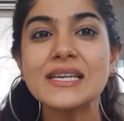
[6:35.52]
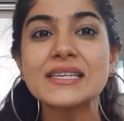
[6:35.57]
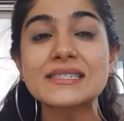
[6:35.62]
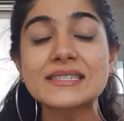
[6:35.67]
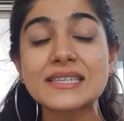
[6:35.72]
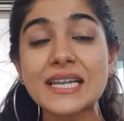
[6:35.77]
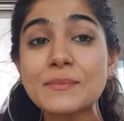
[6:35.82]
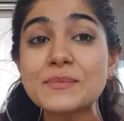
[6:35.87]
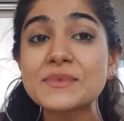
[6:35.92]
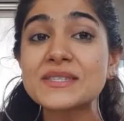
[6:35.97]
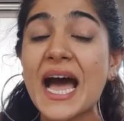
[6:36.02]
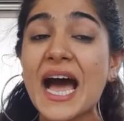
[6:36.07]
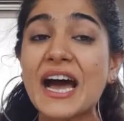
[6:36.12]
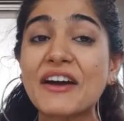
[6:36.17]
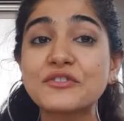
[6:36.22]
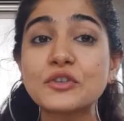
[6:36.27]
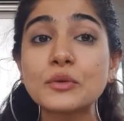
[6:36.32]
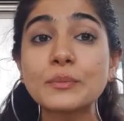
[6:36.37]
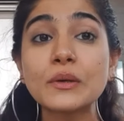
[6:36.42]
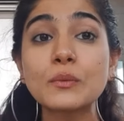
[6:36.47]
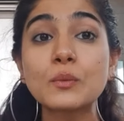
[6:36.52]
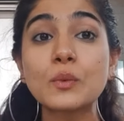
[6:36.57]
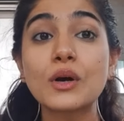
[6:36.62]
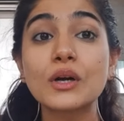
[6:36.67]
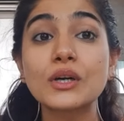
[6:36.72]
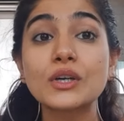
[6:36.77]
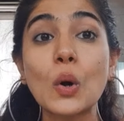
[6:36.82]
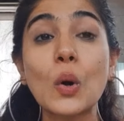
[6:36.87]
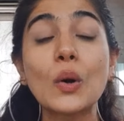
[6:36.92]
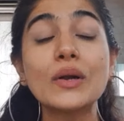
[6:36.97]
Scripts have to be
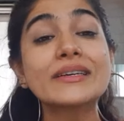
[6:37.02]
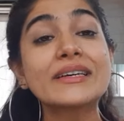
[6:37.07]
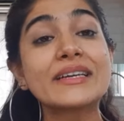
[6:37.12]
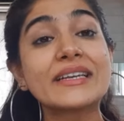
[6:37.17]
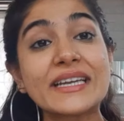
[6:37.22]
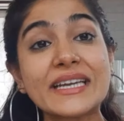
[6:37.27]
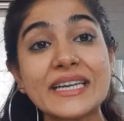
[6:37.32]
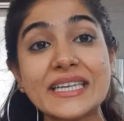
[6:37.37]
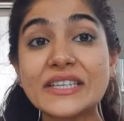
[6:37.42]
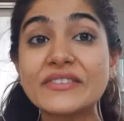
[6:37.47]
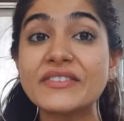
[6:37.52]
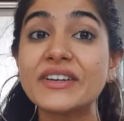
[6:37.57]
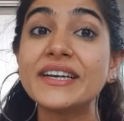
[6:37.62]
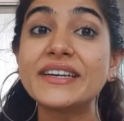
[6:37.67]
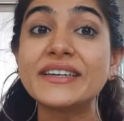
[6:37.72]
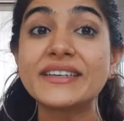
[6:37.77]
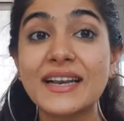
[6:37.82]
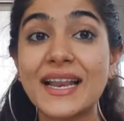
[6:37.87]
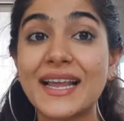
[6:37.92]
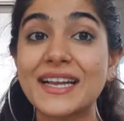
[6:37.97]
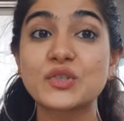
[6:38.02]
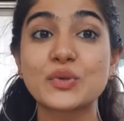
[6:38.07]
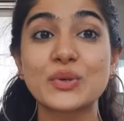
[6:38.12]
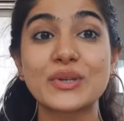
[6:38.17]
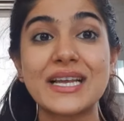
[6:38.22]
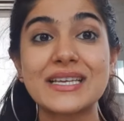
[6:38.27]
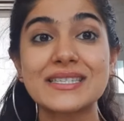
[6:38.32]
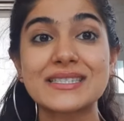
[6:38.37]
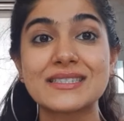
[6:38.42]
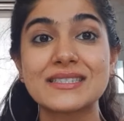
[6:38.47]
worked on creative and intellectual
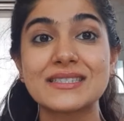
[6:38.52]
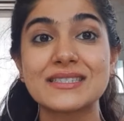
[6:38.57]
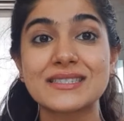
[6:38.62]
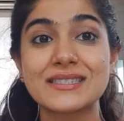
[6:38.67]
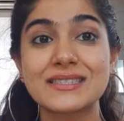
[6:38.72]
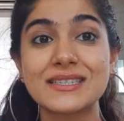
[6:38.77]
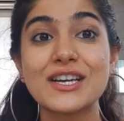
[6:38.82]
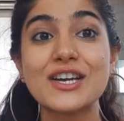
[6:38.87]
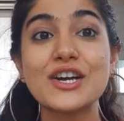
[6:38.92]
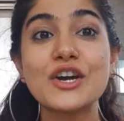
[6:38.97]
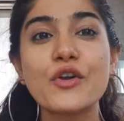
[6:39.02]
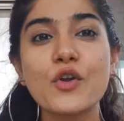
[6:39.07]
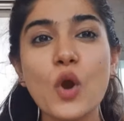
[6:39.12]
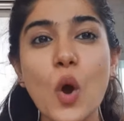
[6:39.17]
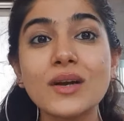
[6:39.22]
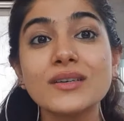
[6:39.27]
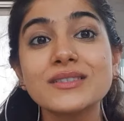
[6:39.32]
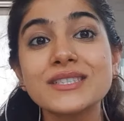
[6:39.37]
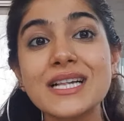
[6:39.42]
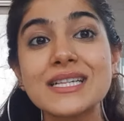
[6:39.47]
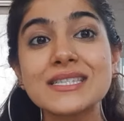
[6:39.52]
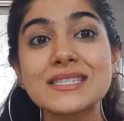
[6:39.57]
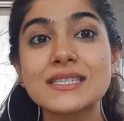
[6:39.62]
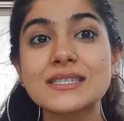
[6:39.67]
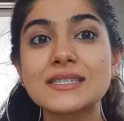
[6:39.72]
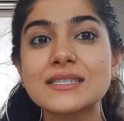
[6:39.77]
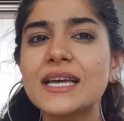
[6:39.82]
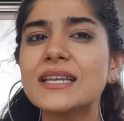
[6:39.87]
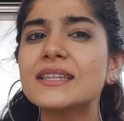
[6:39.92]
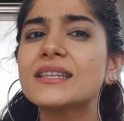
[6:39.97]
lessons. Ron tells us
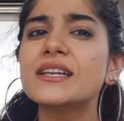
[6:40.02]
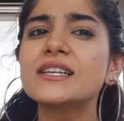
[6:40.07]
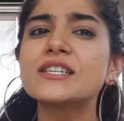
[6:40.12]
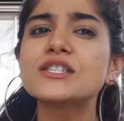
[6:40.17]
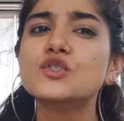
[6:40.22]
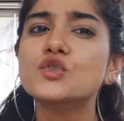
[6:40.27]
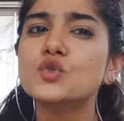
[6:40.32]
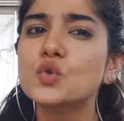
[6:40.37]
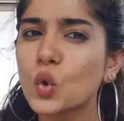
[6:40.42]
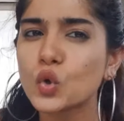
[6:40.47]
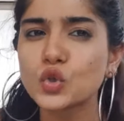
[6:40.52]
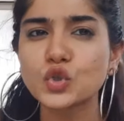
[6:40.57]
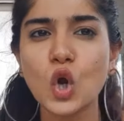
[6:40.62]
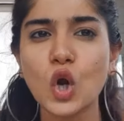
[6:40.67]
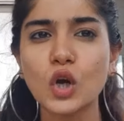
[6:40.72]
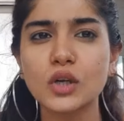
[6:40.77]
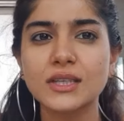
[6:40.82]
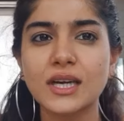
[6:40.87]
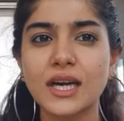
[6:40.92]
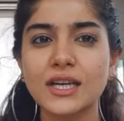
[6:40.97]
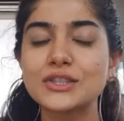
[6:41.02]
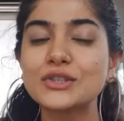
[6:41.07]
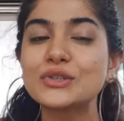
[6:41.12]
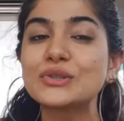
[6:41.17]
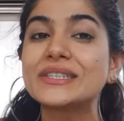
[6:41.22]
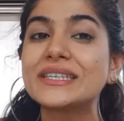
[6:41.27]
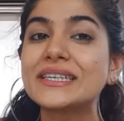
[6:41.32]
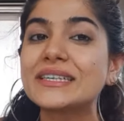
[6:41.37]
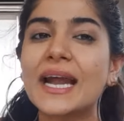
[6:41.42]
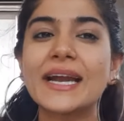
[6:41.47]
that there is no shortcut to
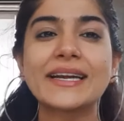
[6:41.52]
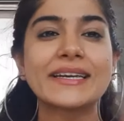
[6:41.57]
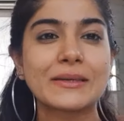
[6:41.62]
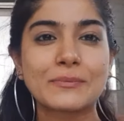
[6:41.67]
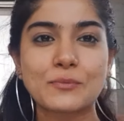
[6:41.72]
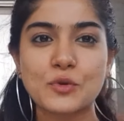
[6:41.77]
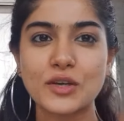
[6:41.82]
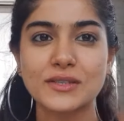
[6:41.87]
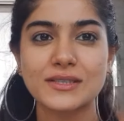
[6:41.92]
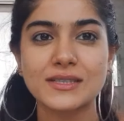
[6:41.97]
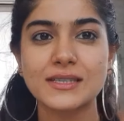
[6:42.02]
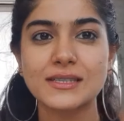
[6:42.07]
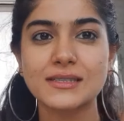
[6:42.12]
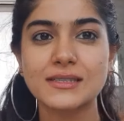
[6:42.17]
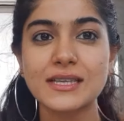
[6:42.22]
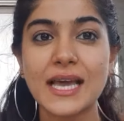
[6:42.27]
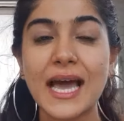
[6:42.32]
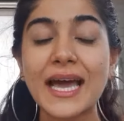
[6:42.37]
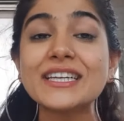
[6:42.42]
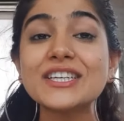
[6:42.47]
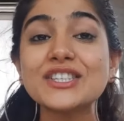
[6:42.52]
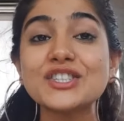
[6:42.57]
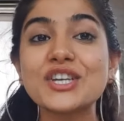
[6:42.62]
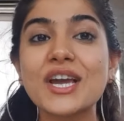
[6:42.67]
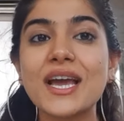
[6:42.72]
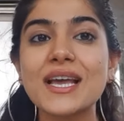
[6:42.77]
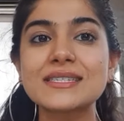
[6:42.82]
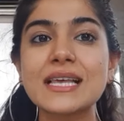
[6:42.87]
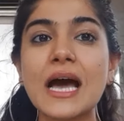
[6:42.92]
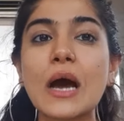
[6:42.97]
rewriting process, and he
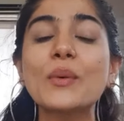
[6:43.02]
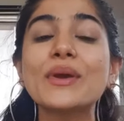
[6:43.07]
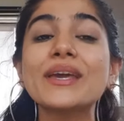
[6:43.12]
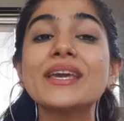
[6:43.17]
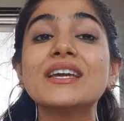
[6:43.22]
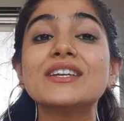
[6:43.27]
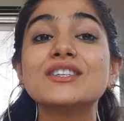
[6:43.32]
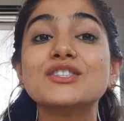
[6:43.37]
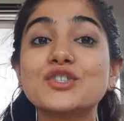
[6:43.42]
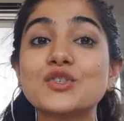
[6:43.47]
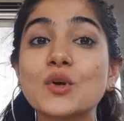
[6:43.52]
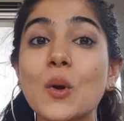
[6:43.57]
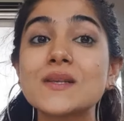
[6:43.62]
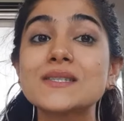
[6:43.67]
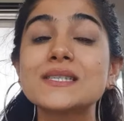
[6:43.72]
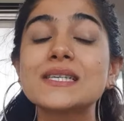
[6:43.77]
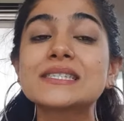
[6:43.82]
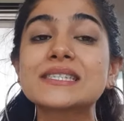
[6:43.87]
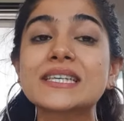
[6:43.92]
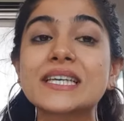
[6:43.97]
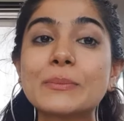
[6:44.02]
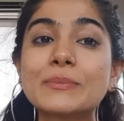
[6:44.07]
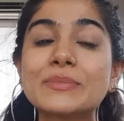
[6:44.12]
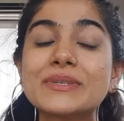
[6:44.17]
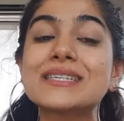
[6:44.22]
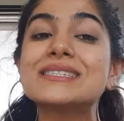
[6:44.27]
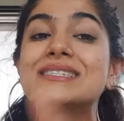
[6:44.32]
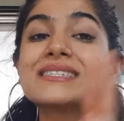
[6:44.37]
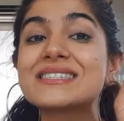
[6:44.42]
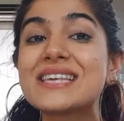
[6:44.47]
shares how he ensures the script
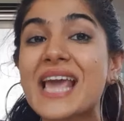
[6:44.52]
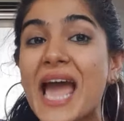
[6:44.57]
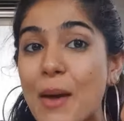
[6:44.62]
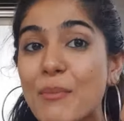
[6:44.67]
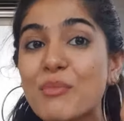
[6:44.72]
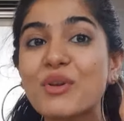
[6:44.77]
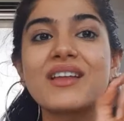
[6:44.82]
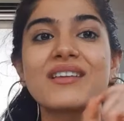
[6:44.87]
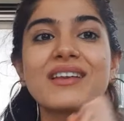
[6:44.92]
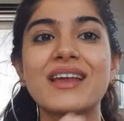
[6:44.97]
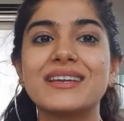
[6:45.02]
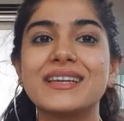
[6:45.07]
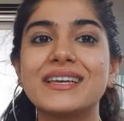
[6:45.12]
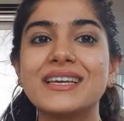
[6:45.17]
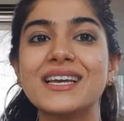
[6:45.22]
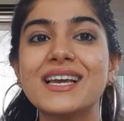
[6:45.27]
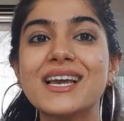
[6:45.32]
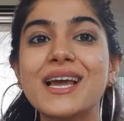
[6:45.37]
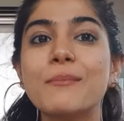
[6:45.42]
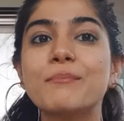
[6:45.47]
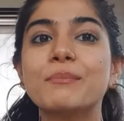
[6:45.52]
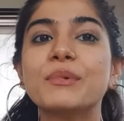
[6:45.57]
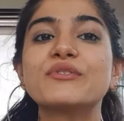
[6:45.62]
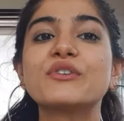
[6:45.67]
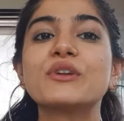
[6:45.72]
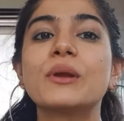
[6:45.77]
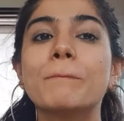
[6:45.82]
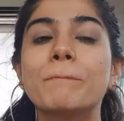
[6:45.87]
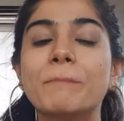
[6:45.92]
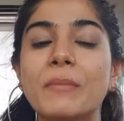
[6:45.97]
is camera ready before
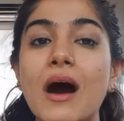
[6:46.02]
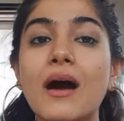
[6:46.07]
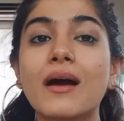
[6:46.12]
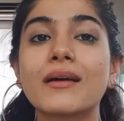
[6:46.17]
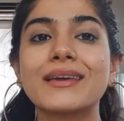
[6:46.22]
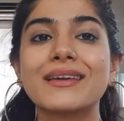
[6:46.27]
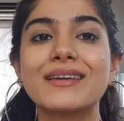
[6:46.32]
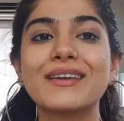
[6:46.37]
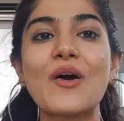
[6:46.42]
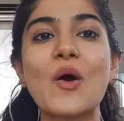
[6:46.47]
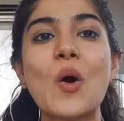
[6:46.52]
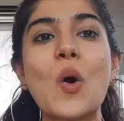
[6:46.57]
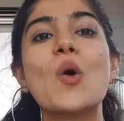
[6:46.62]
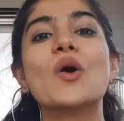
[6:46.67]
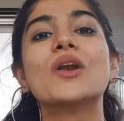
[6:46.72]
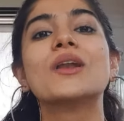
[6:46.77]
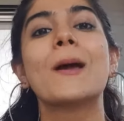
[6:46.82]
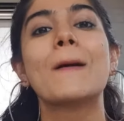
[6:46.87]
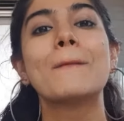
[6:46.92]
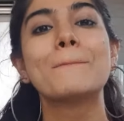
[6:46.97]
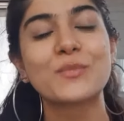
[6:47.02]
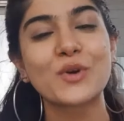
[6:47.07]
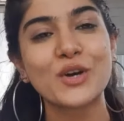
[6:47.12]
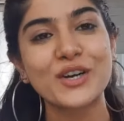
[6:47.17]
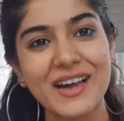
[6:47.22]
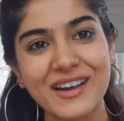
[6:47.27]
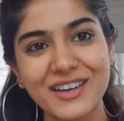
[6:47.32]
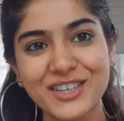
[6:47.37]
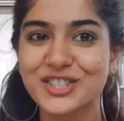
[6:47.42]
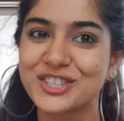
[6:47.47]
embarking on
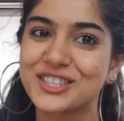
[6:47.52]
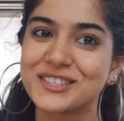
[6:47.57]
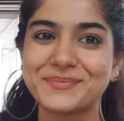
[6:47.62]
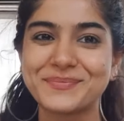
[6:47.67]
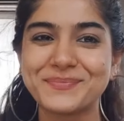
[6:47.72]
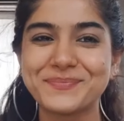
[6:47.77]
production.